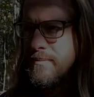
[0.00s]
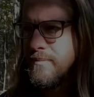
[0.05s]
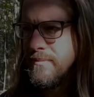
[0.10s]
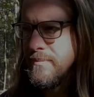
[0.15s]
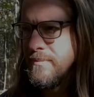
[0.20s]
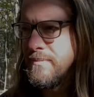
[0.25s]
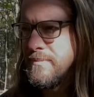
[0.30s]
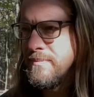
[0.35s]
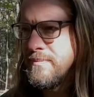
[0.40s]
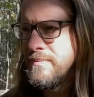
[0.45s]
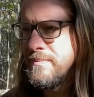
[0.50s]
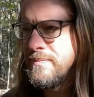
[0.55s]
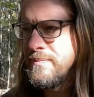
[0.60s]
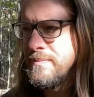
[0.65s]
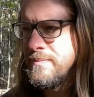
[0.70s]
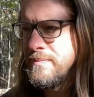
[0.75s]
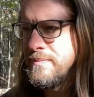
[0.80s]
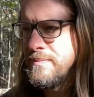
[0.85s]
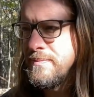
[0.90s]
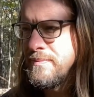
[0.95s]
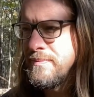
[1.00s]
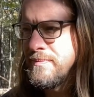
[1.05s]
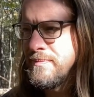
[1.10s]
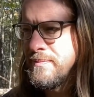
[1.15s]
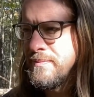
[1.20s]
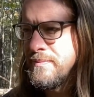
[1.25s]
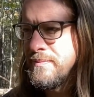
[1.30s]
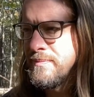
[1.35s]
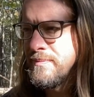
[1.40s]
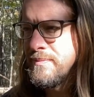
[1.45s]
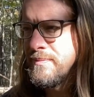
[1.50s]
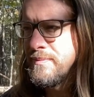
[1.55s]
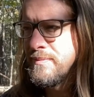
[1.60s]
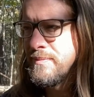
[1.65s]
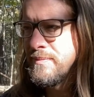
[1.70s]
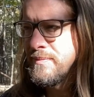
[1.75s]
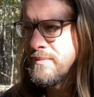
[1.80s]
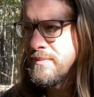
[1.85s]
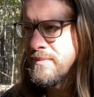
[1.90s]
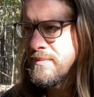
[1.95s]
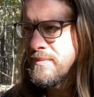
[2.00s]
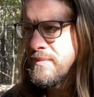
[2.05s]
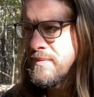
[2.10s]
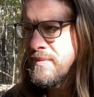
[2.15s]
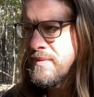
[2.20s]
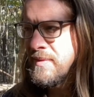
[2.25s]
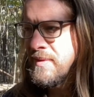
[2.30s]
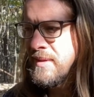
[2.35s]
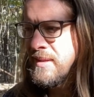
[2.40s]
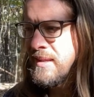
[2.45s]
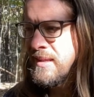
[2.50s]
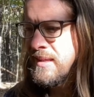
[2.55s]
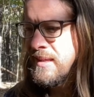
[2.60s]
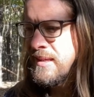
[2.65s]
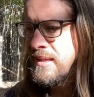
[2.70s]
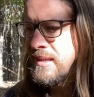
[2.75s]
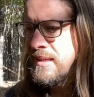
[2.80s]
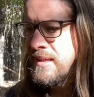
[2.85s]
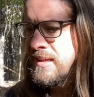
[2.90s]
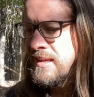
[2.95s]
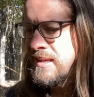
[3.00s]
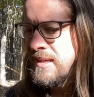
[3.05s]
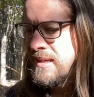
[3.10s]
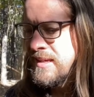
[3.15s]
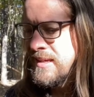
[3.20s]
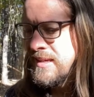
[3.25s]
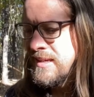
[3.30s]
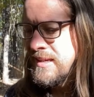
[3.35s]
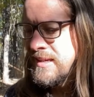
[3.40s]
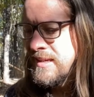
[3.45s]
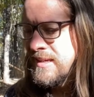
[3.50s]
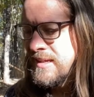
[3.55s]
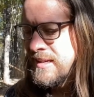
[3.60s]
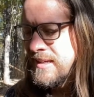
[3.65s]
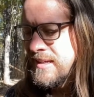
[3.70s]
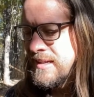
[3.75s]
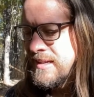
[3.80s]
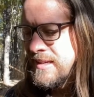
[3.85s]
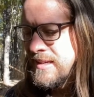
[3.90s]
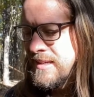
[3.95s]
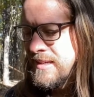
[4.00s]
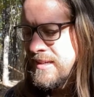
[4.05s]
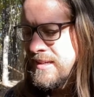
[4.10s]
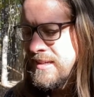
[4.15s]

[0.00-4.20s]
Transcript: Nobody speaks.